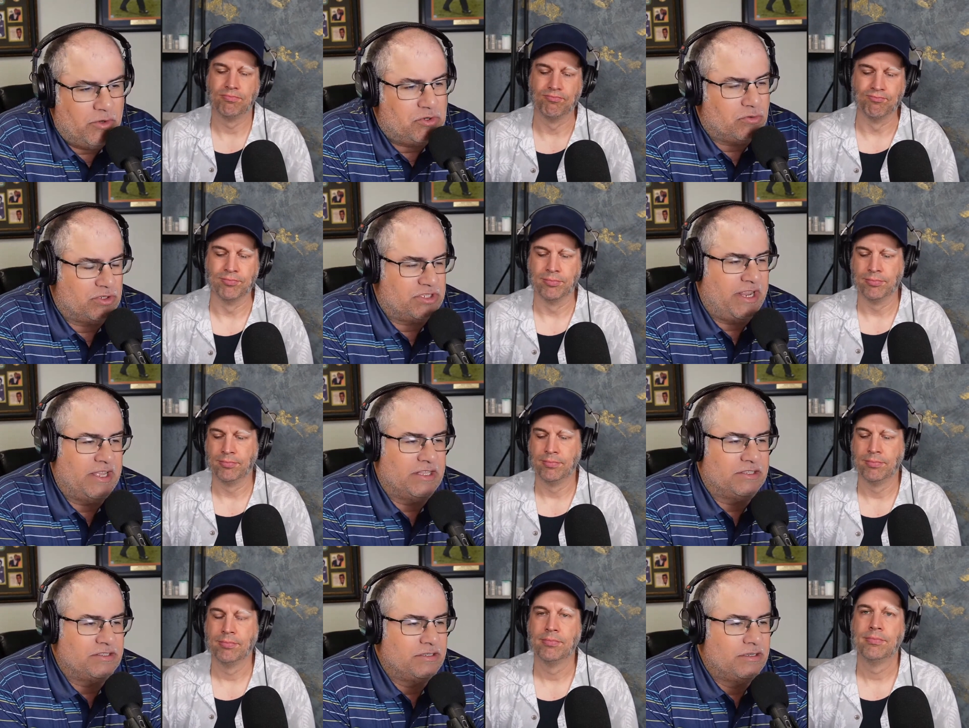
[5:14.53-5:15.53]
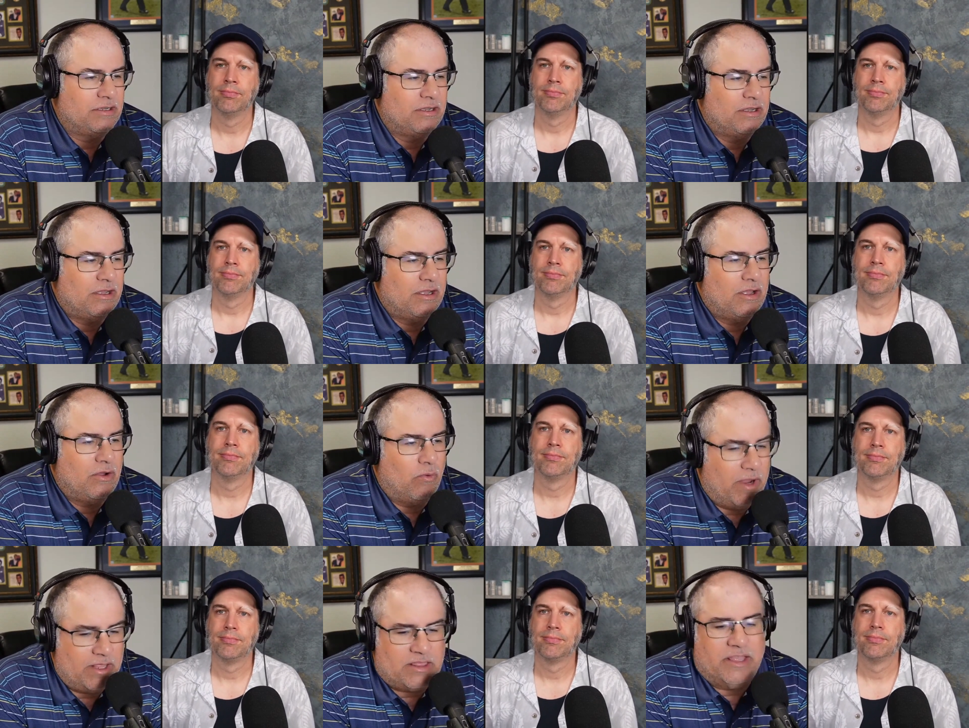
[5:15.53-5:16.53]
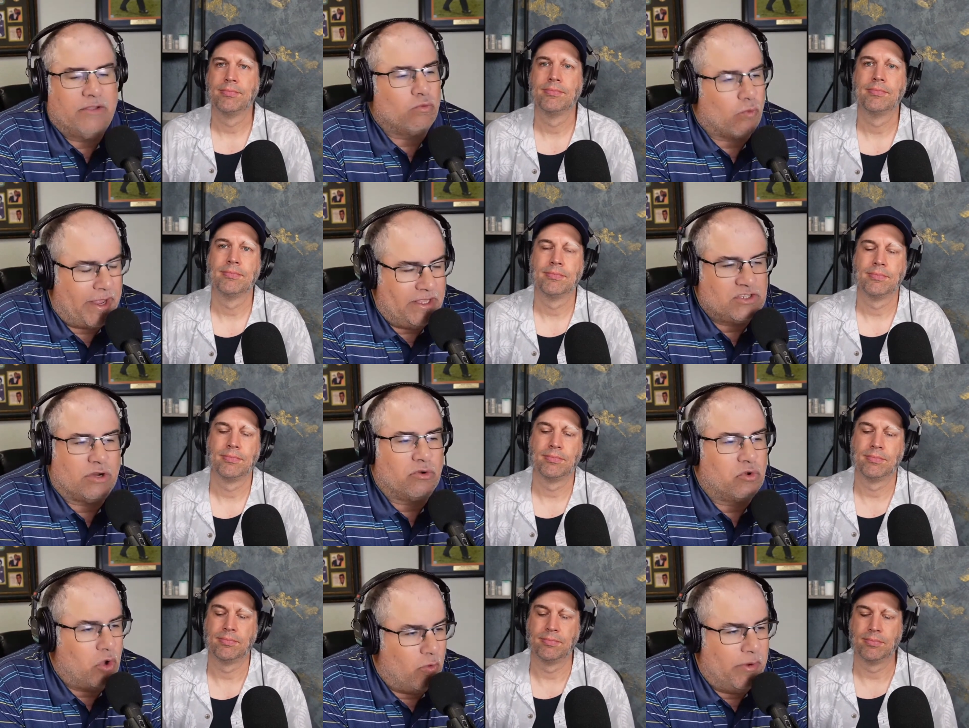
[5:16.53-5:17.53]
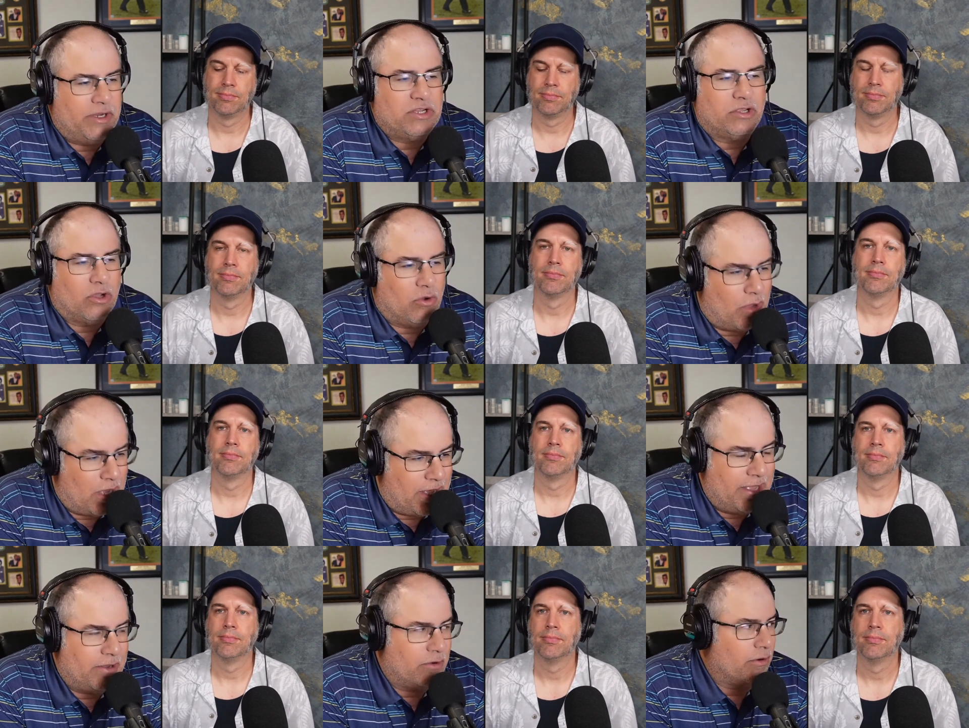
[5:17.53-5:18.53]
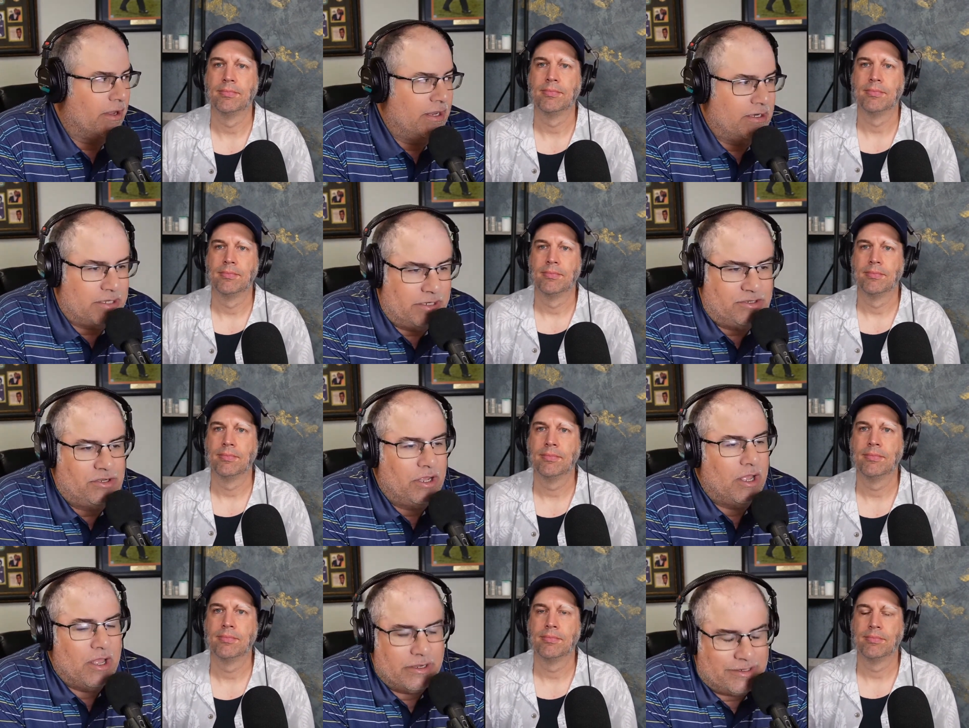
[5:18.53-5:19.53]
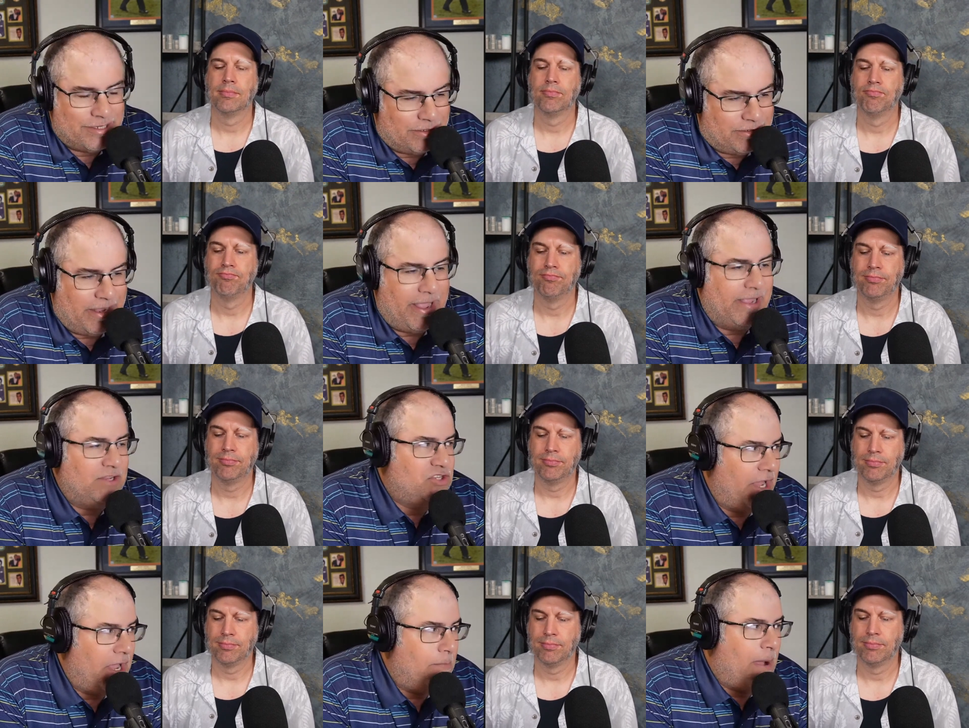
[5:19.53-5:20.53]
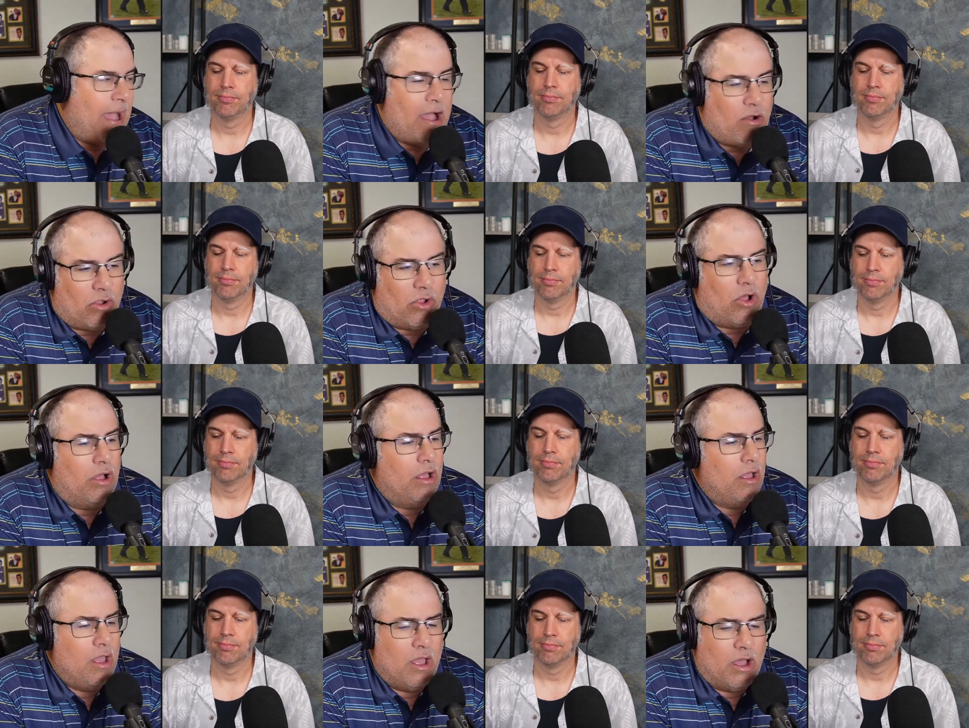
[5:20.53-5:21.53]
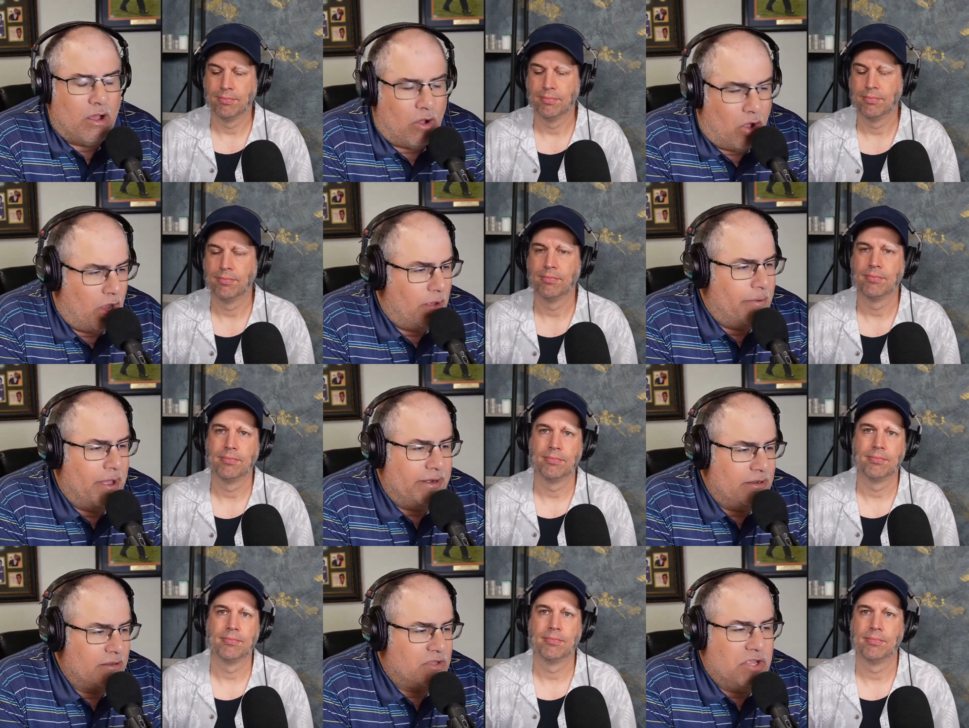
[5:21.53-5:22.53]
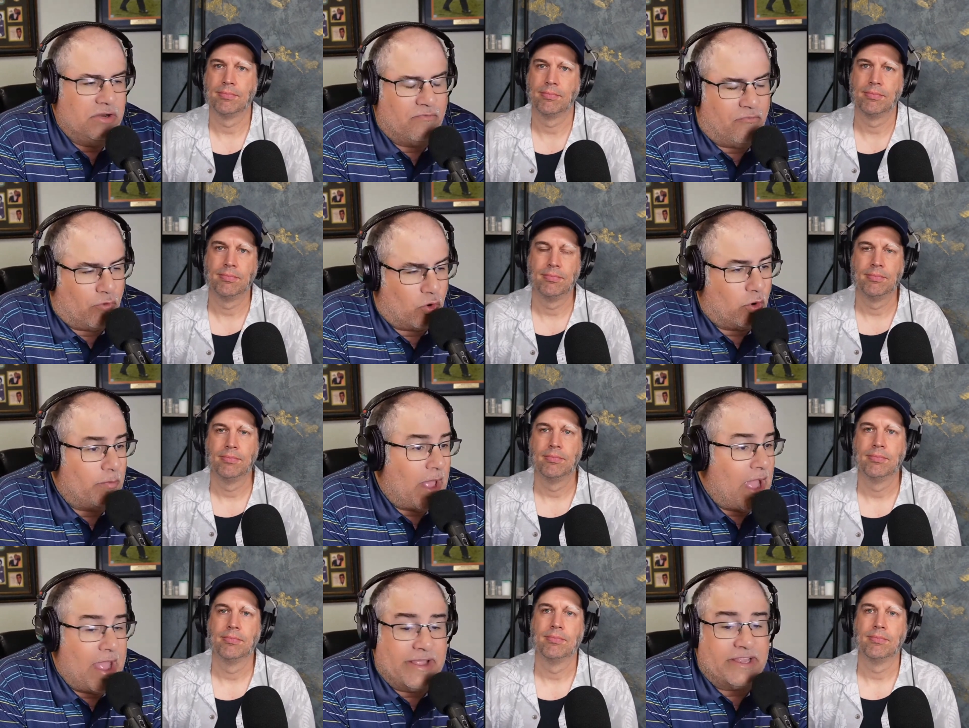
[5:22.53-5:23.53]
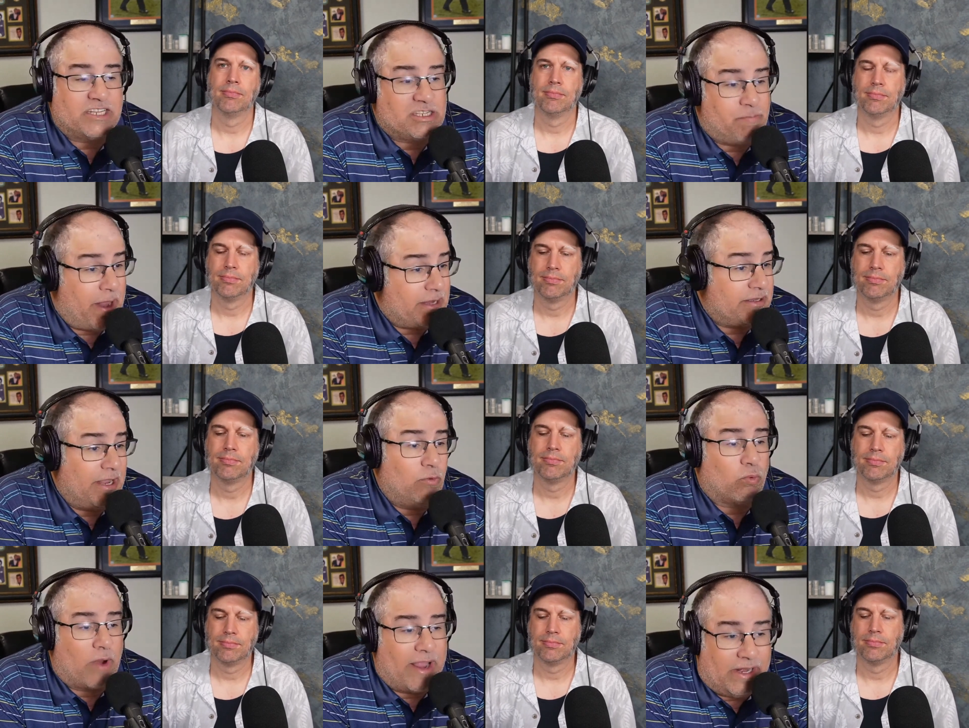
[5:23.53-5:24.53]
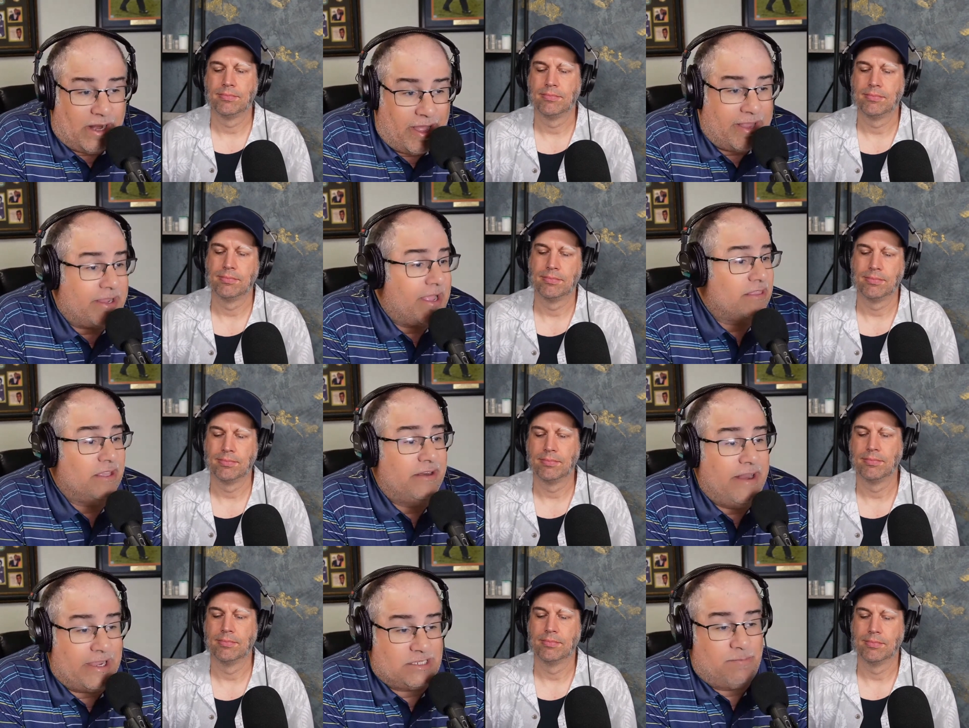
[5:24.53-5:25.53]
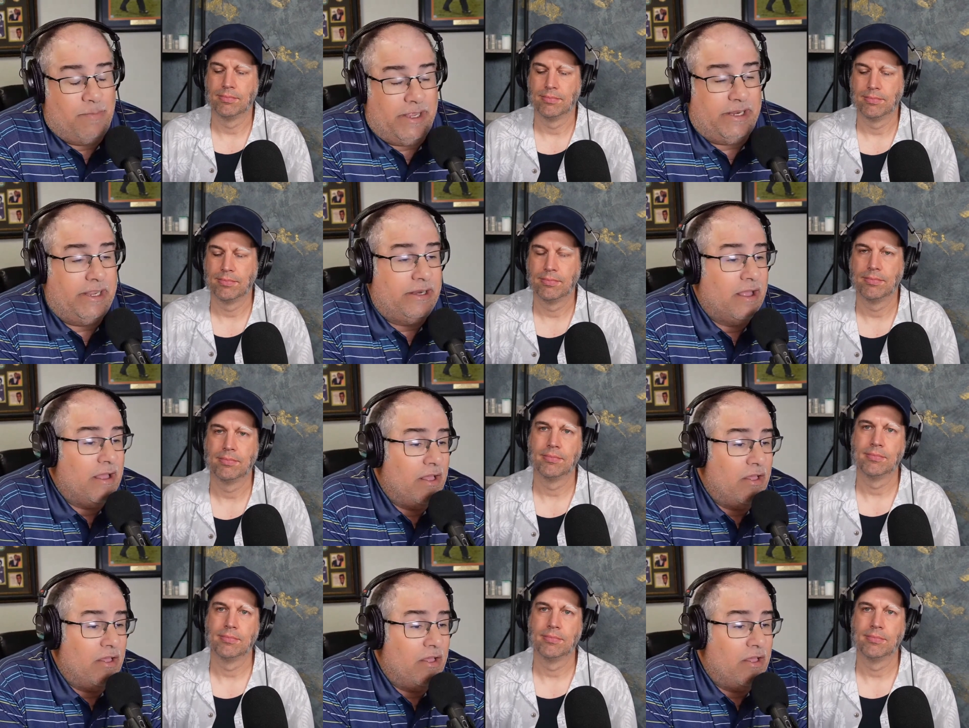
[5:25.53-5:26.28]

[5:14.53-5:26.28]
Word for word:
Speaker 1: Mutual stands." We think rates are going to go higher. And to, today, Jay Powell all but confirmed I expect a rate hike at the next meeting.